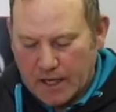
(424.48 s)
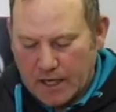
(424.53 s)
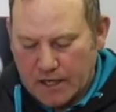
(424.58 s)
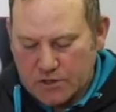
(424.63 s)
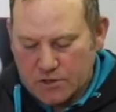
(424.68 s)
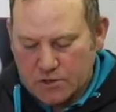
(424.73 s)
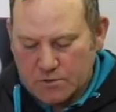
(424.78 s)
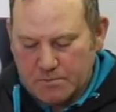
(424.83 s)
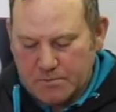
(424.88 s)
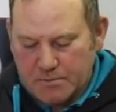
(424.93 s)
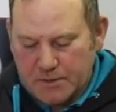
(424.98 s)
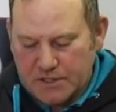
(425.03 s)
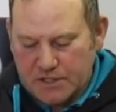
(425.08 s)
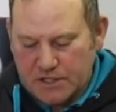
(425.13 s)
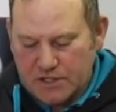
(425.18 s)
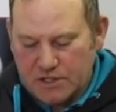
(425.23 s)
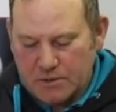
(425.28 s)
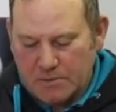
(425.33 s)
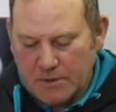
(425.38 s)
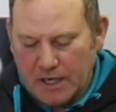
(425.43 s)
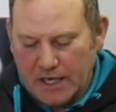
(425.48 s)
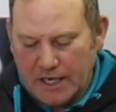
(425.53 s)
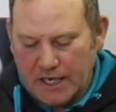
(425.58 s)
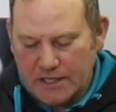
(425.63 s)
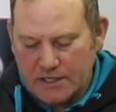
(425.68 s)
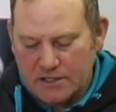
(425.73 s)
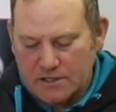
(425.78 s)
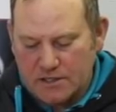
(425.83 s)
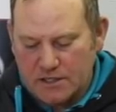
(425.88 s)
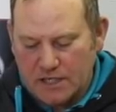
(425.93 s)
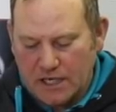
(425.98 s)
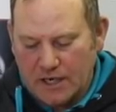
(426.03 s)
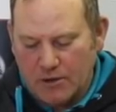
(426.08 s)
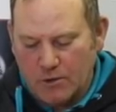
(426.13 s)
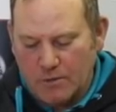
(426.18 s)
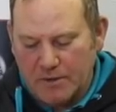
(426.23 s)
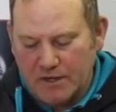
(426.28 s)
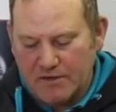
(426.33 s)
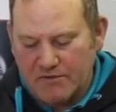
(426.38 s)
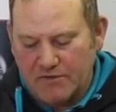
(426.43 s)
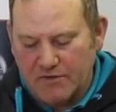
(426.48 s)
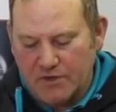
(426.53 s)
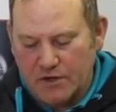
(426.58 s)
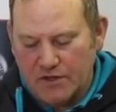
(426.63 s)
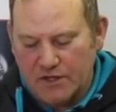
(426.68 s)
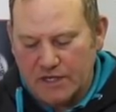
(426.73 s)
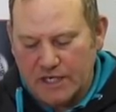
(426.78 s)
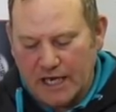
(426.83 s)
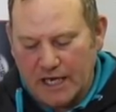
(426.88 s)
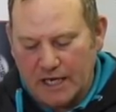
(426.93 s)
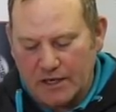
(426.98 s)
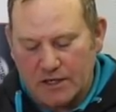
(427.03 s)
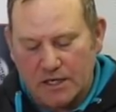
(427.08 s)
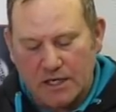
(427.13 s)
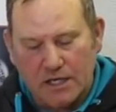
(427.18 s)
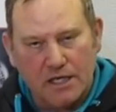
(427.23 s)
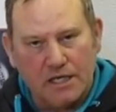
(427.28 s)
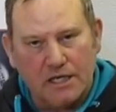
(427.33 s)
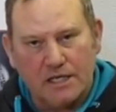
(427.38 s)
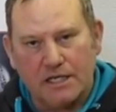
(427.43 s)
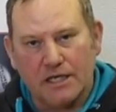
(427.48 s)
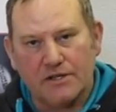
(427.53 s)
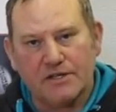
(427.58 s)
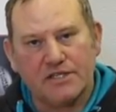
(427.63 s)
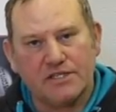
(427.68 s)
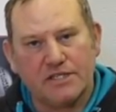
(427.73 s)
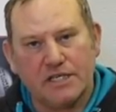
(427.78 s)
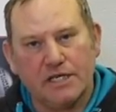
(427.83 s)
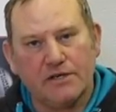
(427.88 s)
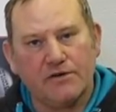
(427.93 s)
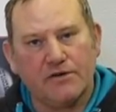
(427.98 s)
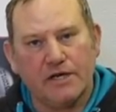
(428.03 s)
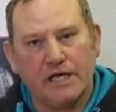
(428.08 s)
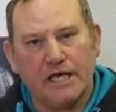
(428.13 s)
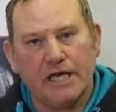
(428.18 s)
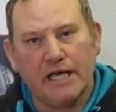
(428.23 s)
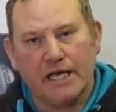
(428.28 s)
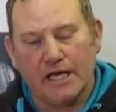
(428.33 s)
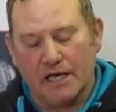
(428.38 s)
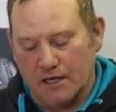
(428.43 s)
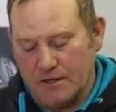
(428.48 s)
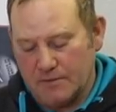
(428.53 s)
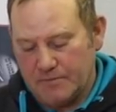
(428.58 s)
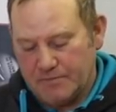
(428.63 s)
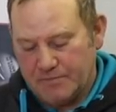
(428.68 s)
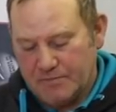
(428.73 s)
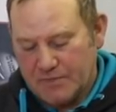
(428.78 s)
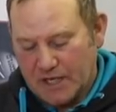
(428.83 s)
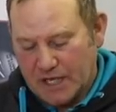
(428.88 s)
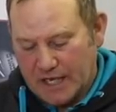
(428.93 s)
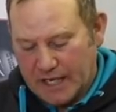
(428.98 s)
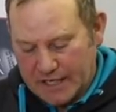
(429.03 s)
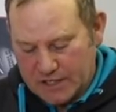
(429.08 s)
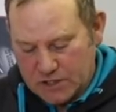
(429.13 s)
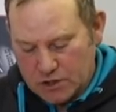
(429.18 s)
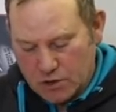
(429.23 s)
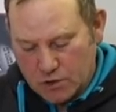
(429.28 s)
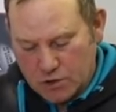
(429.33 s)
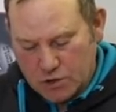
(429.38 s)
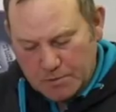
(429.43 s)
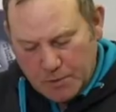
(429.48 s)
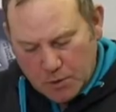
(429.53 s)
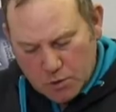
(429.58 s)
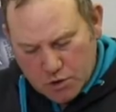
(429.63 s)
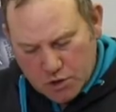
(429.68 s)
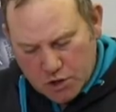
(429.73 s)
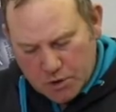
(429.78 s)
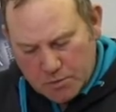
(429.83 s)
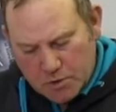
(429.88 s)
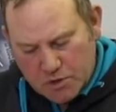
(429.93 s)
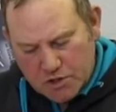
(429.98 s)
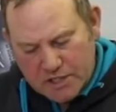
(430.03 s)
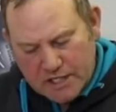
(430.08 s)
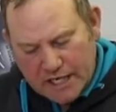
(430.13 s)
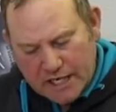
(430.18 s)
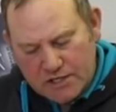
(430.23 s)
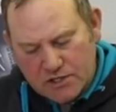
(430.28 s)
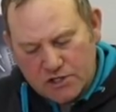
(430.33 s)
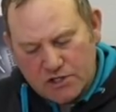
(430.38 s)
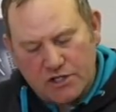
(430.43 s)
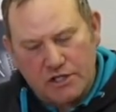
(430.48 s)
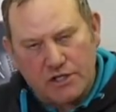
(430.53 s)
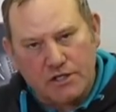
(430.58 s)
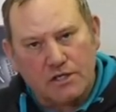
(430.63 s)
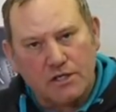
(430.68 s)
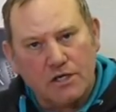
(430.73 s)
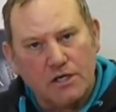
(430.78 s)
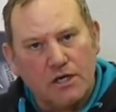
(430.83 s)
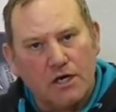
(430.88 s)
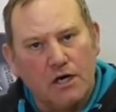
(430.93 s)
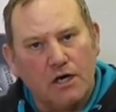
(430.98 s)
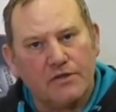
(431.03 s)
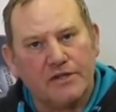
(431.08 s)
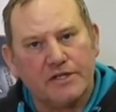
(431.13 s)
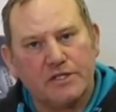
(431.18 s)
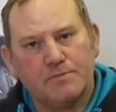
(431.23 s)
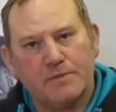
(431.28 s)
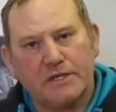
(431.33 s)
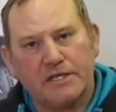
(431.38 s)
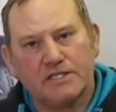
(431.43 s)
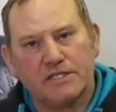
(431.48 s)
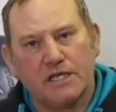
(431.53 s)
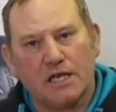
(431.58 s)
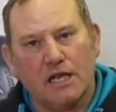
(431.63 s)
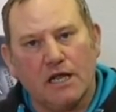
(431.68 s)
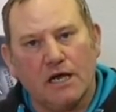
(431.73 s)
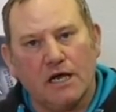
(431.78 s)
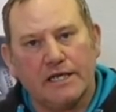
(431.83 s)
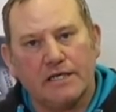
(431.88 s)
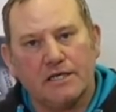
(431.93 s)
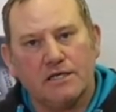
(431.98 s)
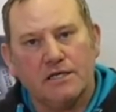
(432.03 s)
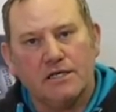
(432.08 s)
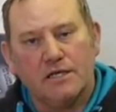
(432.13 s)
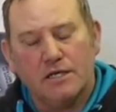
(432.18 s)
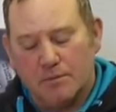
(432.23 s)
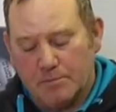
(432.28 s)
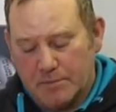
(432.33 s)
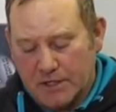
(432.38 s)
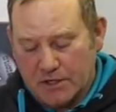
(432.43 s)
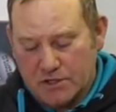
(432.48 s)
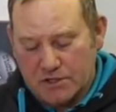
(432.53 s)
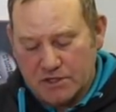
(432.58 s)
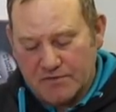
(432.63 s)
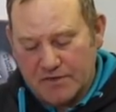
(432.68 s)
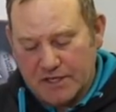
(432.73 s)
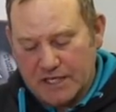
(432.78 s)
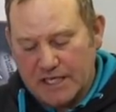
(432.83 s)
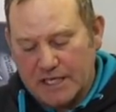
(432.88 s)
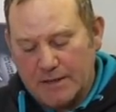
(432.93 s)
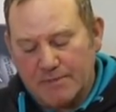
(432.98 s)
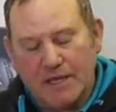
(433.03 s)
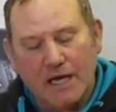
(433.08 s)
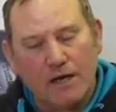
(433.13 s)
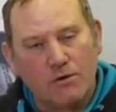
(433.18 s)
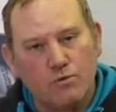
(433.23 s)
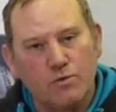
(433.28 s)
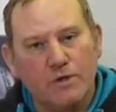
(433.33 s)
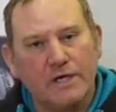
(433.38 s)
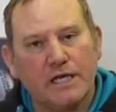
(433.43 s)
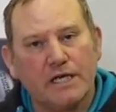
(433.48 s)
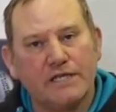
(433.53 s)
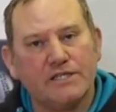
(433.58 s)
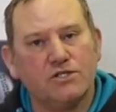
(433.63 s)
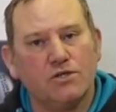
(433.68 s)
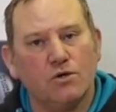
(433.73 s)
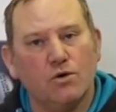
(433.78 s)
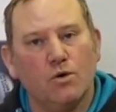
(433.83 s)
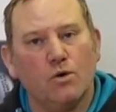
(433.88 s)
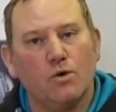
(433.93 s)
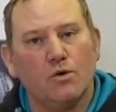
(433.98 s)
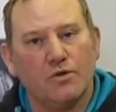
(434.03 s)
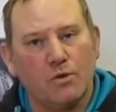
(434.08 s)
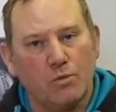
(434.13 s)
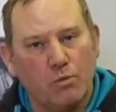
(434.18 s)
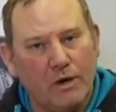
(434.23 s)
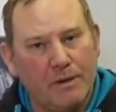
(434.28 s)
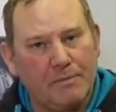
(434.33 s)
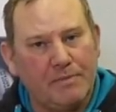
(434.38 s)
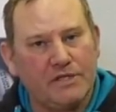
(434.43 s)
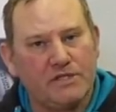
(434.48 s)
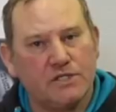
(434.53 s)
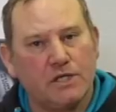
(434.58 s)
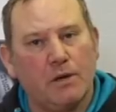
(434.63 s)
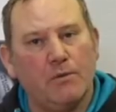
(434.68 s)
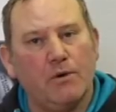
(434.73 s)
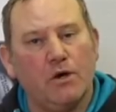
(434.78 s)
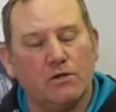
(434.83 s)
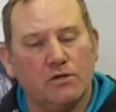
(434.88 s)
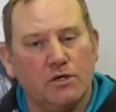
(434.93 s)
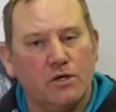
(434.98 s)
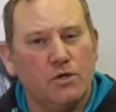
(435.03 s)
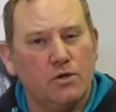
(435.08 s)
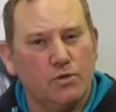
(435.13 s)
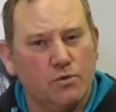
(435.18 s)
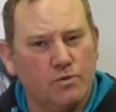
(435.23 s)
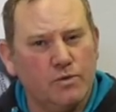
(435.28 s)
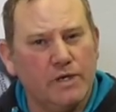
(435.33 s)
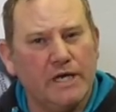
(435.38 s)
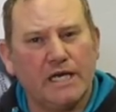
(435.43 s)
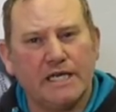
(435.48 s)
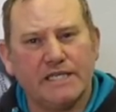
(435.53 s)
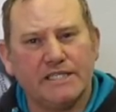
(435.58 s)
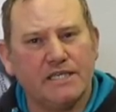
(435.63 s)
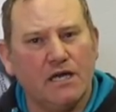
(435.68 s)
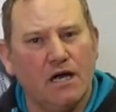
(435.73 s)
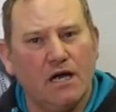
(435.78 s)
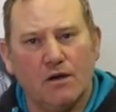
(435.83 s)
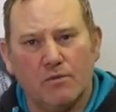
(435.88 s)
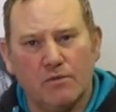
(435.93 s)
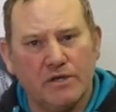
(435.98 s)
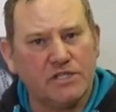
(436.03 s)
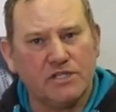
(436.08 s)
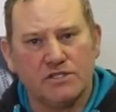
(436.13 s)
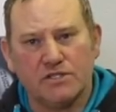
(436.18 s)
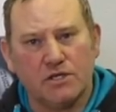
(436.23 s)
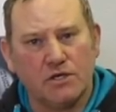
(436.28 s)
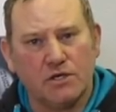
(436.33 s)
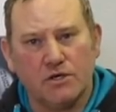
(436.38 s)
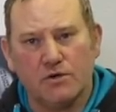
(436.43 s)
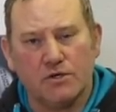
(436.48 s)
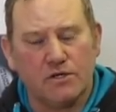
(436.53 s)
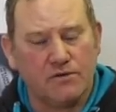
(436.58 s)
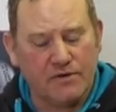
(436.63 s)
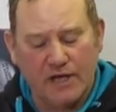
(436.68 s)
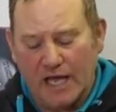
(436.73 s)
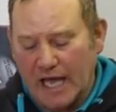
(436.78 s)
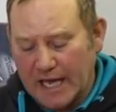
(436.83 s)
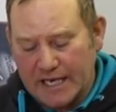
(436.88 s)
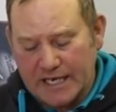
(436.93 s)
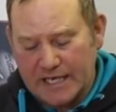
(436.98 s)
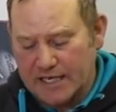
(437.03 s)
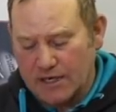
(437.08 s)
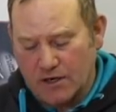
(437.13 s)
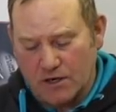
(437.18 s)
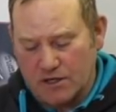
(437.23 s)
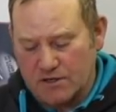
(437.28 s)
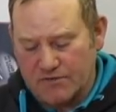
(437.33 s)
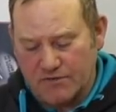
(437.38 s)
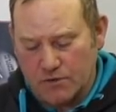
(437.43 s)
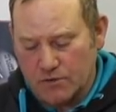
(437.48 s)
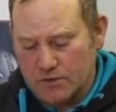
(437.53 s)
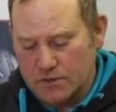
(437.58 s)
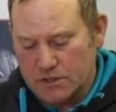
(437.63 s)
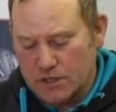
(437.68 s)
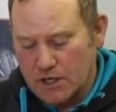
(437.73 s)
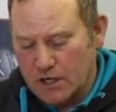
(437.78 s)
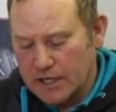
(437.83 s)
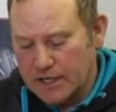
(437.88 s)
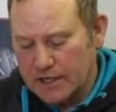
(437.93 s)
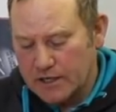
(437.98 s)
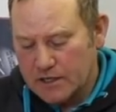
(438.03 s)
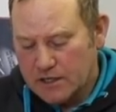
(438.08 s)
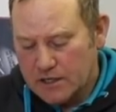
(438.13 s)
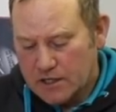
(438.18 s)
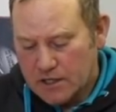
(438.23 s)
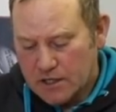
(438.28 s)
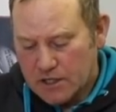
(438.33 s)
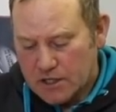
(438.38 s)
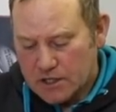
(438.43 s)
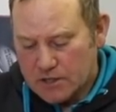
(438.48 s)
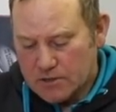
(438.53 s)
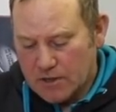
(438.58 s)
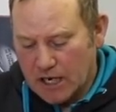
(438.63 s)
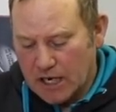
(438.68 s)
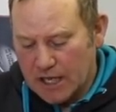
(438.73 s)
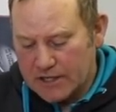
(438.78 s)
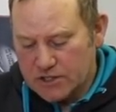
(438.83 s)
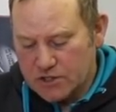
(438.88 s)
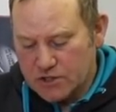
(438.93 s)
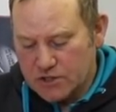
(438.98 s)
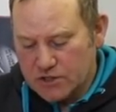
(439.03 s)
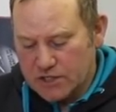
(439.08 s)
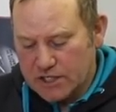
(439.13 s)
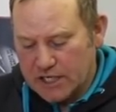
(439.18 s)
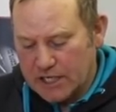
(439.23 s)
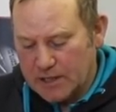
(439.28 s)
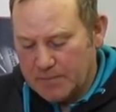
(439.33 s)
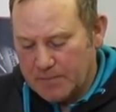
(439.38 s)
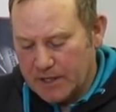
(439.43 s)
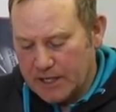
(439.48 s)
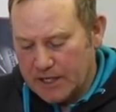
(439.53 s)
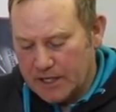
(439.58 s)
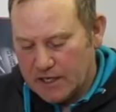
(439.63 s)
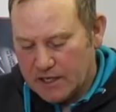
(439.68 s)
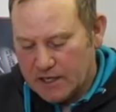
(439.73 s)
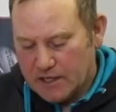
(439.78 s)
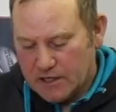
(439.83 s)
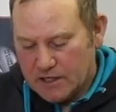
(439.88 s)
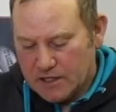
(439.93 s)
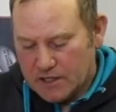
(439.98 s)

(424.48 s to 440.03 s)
I just position my hand a little bit further down. Now the secret here is not to put too much tension on this piece of line, because if you keep that really taut, the whippings go on really tight, which isn't good for any kind of hook tire. So I like to just keep it